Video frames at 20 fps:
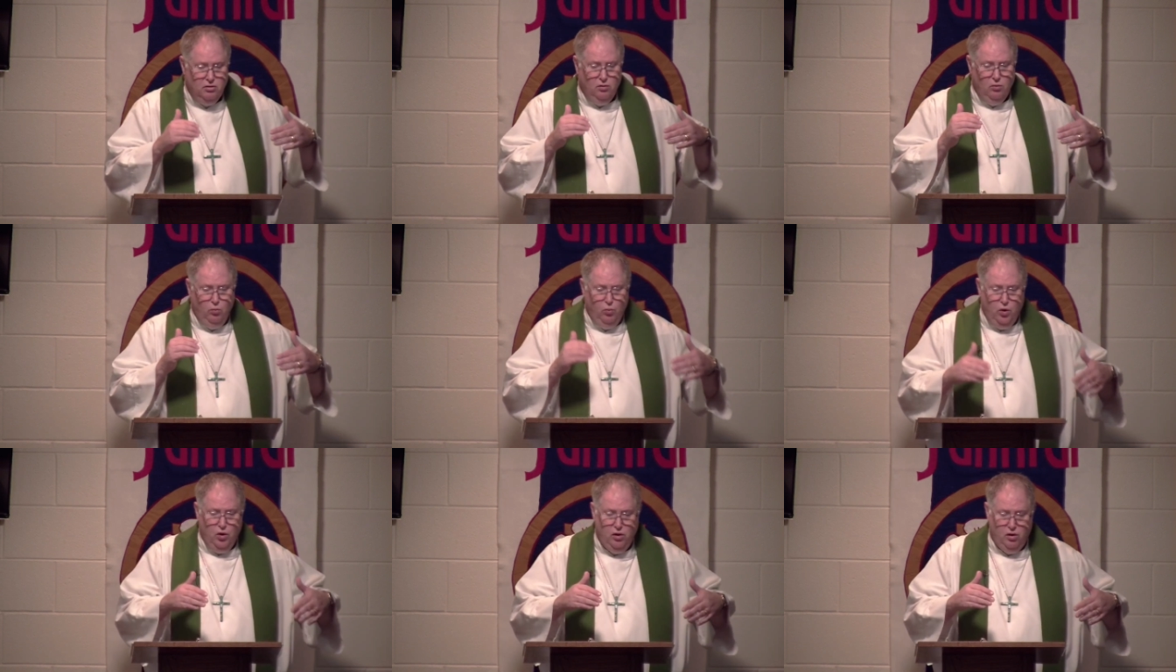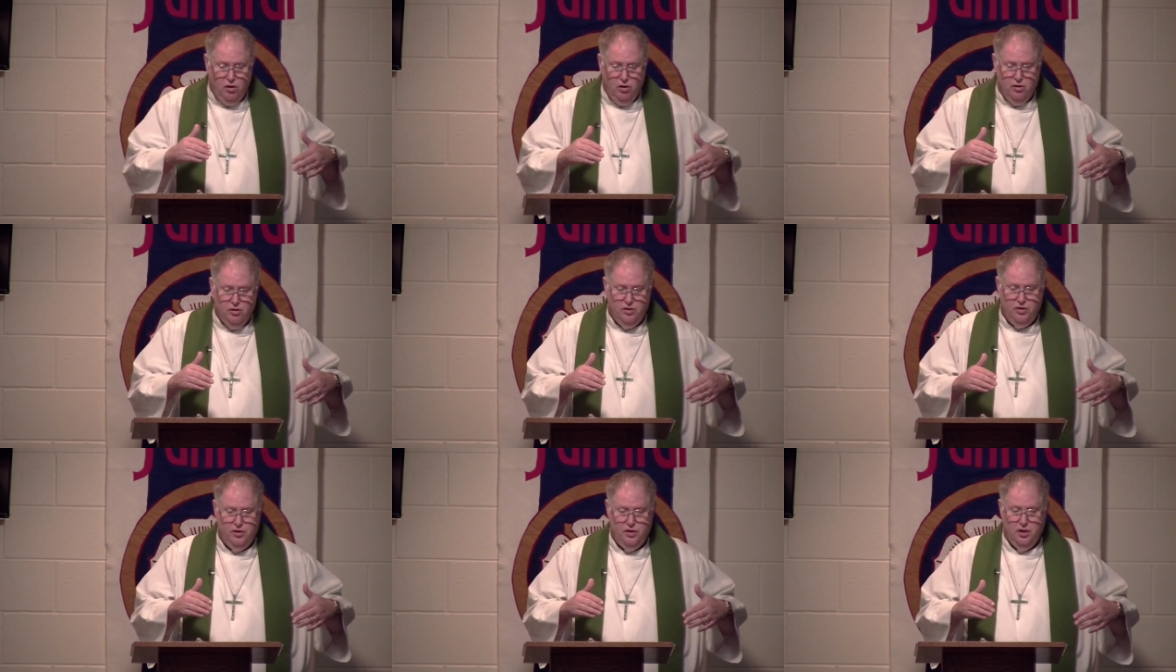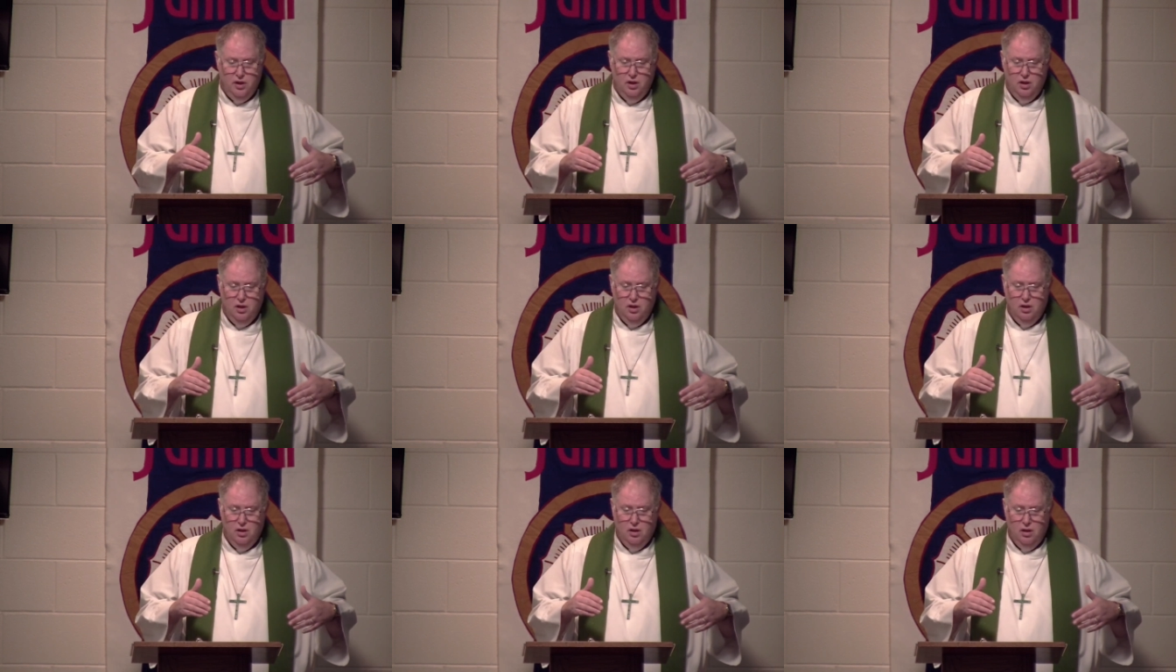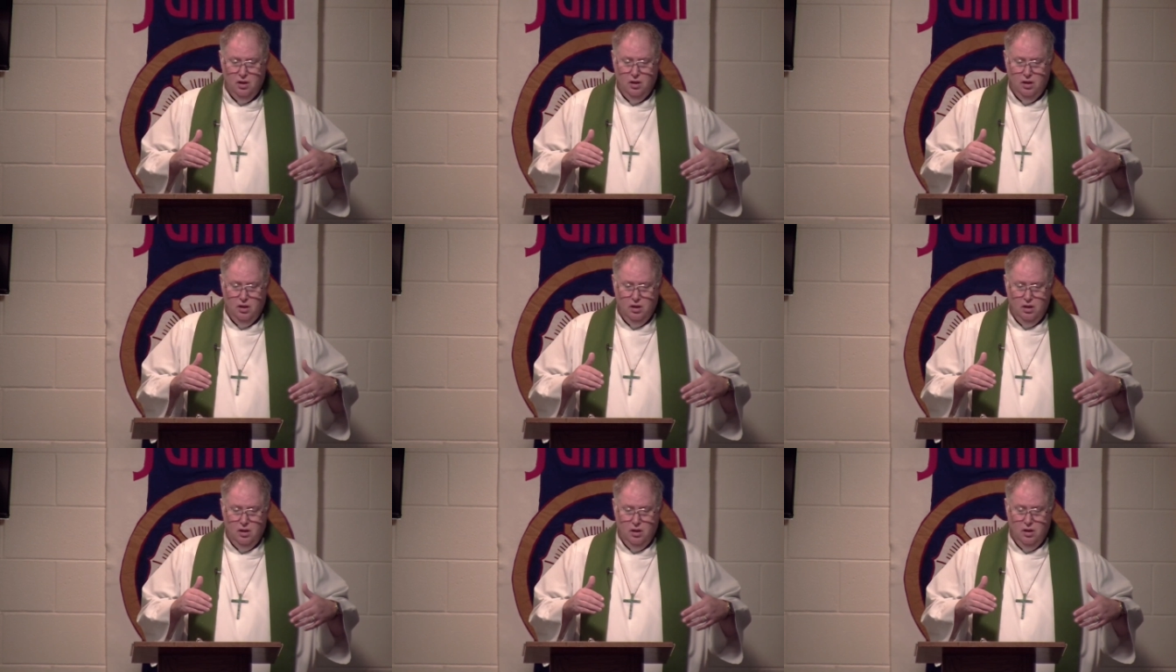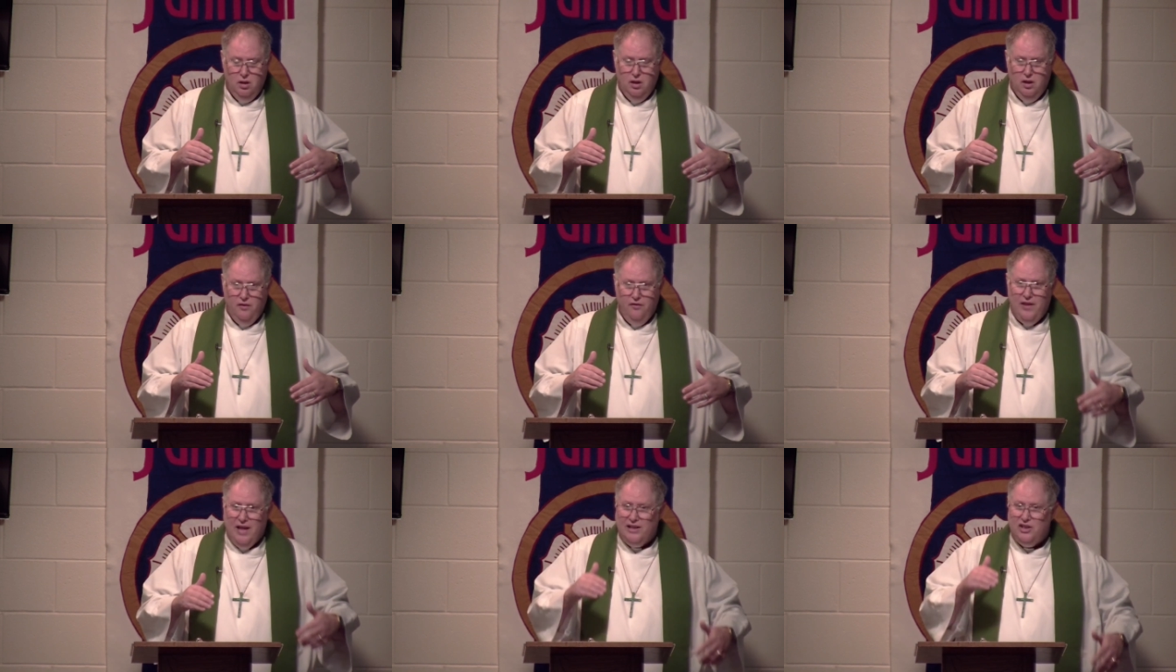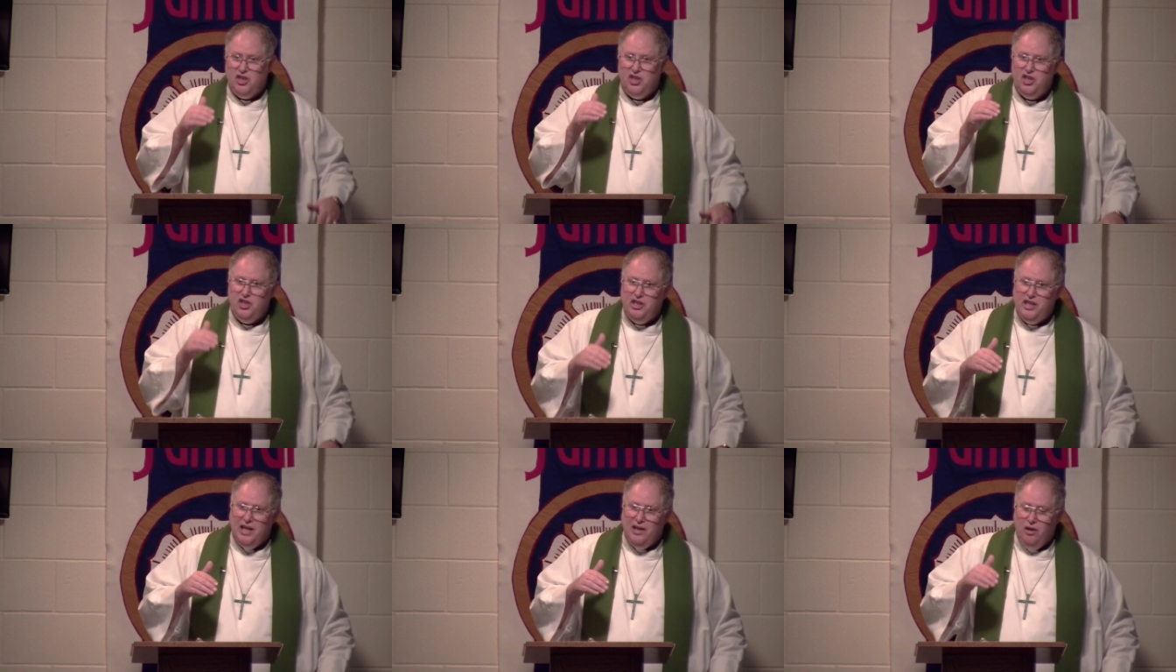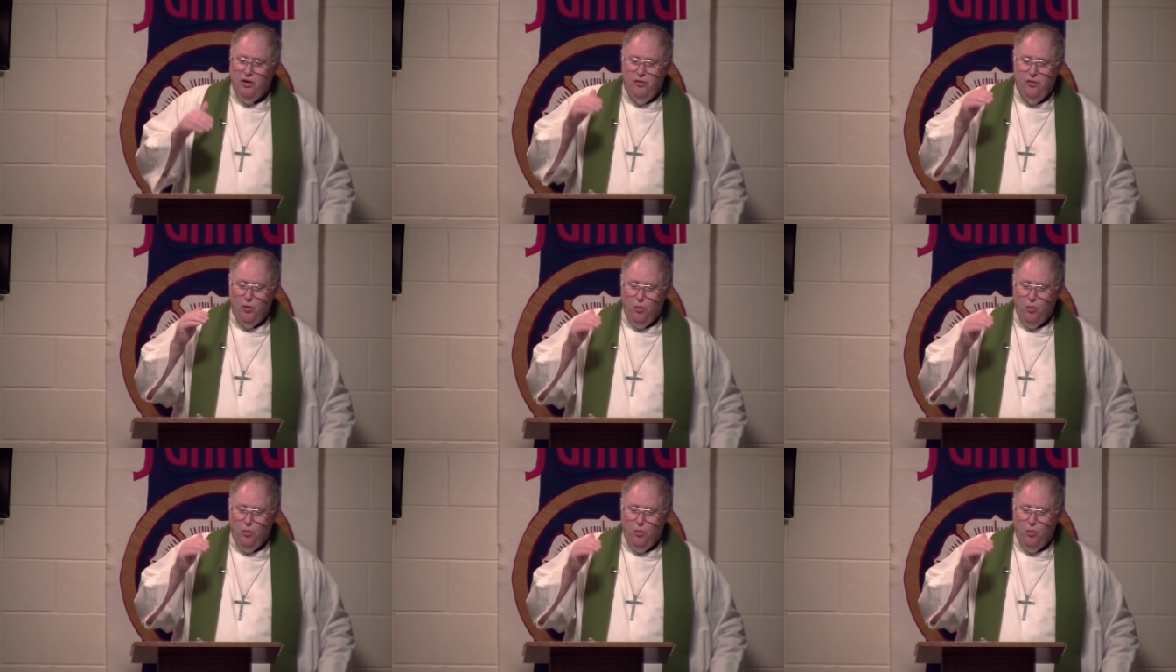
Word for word: words that still